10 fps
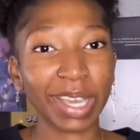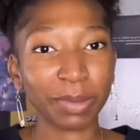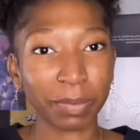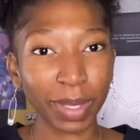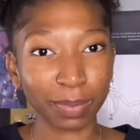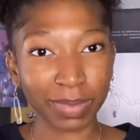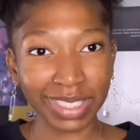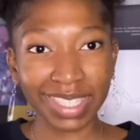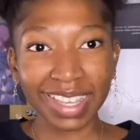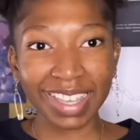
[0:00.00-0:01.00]
out
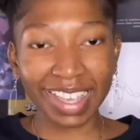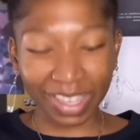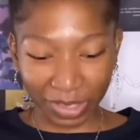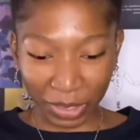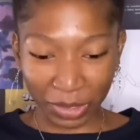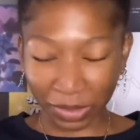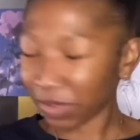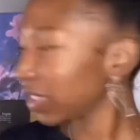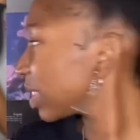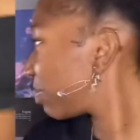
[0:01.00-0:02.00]
bums and
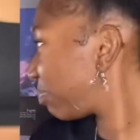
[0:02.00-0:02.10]
curves.